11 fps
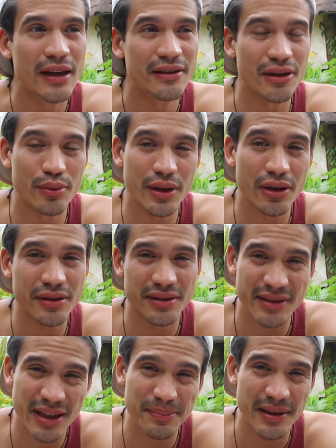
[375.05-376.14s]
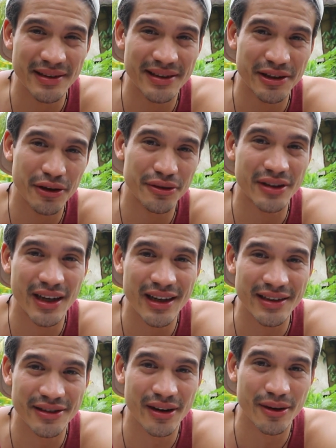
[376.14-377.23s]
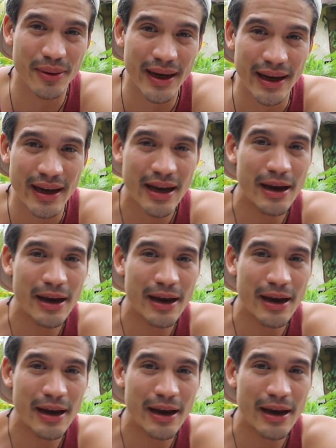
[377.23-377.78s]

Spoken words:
So we're going to skip this and go to Gili straight away.